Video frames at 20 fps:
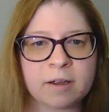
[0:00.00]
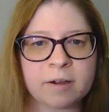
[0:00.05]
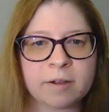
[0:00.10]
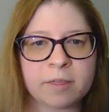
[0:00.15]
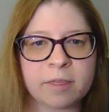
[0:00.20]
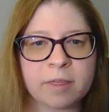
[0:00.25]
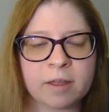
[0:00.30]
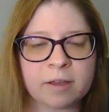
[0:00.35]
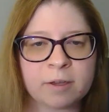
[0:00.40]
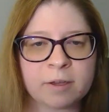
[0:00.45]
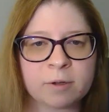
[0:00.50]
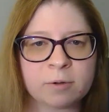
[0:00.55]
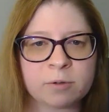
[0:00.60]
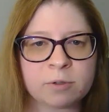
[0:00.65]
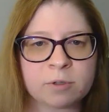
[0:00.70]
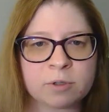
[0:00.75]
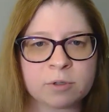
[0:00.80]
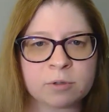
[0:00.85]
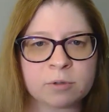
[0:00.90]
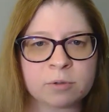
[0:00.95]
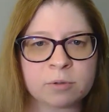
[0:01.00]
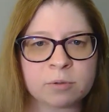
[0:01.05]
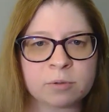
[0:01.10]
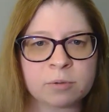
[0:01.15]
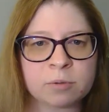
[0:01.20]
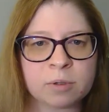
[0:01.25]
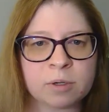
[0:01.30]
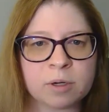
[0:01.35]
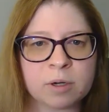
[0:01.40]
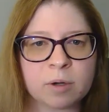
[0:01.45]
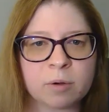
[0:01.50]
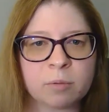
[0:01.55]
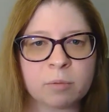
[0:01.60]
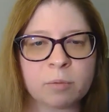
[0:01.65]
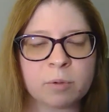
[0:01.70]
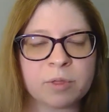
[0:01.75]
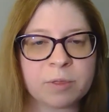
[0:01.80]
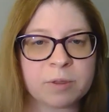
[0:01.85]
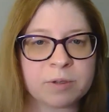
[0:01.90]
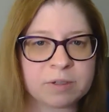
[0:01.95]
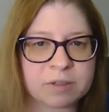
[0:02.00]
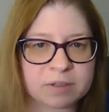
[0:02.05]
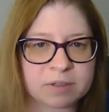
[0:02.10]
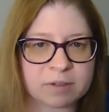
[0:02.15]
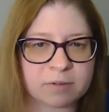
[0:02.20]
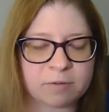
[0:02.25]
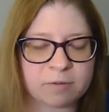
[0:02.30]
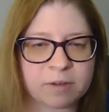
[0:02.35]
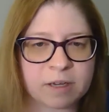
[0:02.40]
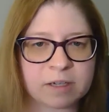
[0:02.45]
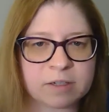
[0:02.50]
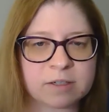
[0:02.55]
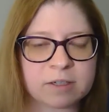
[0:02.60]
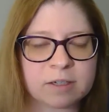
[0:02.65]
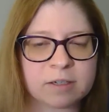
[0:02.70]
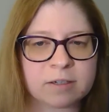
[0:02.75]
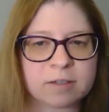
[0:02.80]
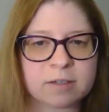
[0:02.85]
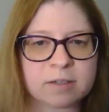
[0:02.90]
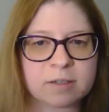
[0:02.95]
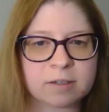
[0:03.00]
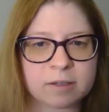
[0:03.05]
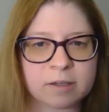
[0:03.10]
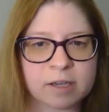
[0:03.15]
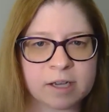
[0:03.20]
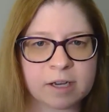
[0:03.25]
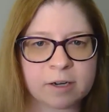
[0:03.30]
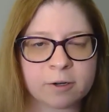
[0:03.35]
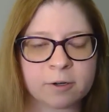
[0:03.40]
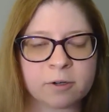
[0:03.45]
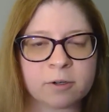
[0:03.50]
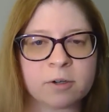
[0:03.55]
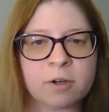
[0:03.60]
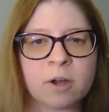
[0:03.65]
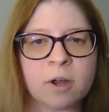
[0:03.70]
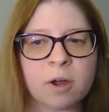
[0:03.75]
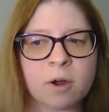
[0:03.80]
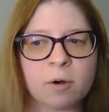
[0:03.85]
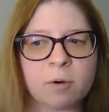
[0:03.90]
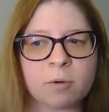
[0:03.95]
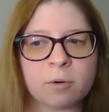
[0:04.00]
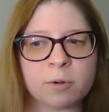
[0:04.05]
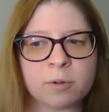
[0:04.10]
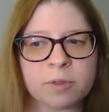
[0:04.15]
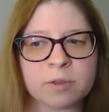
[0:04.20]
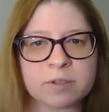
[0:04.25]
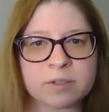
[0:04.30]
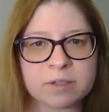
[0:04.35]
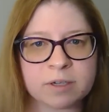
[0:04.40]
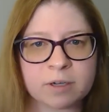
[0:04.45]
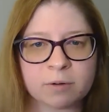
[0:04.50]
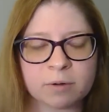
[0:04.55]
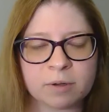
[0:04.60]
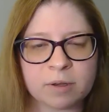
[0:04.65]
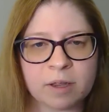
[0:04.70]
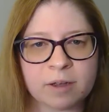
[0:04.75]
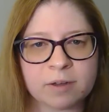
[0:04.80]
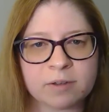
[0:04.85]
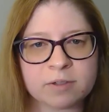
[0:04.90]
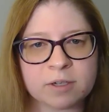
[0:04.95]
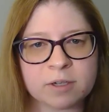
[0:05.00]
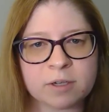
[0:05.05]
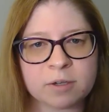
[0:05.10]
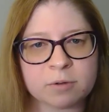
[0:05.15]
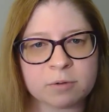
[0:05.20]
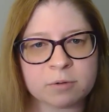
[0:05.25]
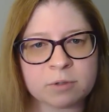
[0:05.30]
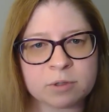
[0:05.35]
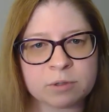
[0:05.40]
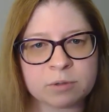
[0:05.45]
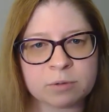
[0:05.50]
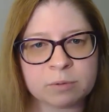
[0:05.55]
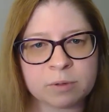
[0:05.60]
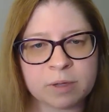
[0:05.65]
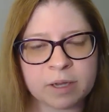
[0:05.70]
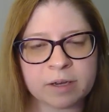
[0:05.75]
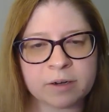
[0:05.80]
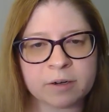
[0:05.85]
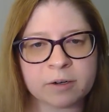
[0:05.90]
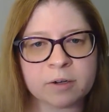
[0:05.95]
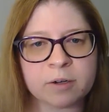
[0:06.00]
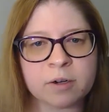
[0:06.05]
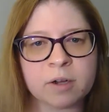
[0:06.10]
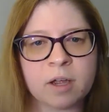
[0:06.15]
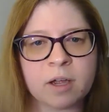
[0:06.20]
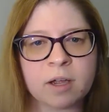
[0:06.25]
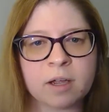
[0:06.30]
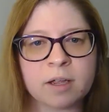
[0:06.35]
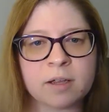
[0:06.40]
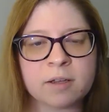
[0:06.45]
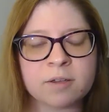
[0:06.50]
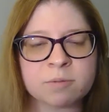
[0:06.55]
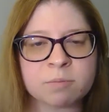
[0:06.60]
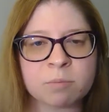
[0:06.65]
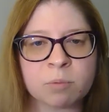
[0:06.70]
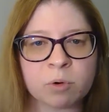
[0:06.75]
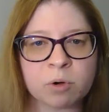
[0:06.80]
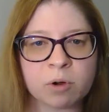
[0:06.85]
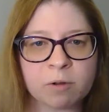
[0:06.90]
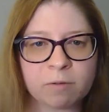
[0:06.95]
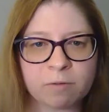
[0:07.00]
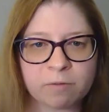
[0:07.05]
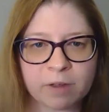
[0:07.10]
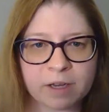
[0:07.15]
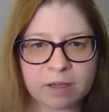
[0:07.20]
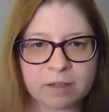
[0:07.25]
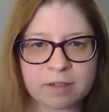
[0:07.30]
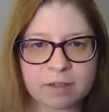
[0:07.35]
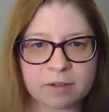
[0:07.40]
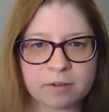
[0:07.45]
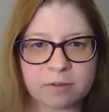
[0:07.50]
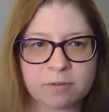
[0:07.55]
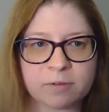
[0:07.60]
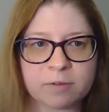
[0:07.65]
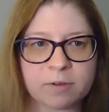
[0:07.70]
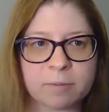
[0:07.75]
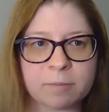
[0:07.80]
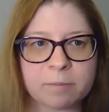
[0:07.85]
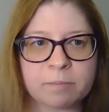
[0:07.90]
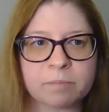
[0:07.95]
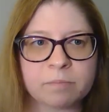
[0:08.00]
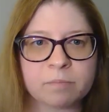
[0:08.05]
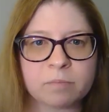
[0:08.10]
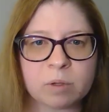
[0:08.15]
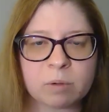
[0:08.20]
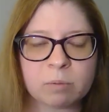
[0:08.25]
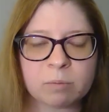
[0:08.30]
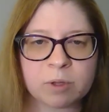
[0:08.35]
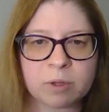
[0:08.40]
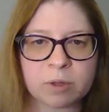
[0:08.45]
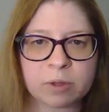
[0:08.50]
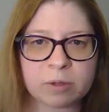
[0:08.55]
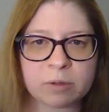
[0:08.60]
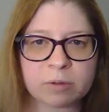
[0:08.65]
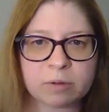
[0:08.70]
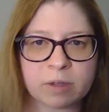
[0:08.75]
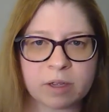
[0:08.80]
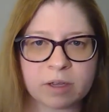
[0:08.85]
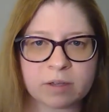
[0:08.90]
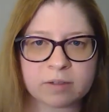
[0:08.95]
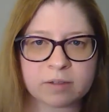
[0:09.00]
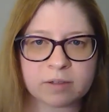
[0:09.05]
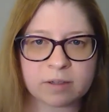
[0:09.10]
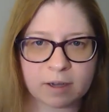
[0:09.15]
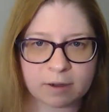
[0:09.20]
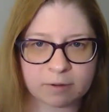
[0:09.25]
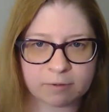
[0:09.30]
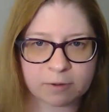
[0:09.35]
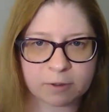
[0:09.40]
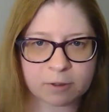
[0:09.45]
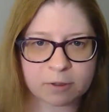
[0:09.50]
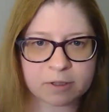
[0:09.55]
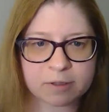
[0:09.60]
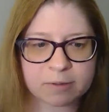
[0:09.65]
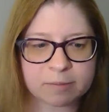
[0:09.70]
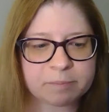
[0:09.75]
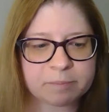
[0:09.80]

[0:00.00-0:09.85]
that you do with the disinfectant later or the sterilizing you do later is more effective with less effort.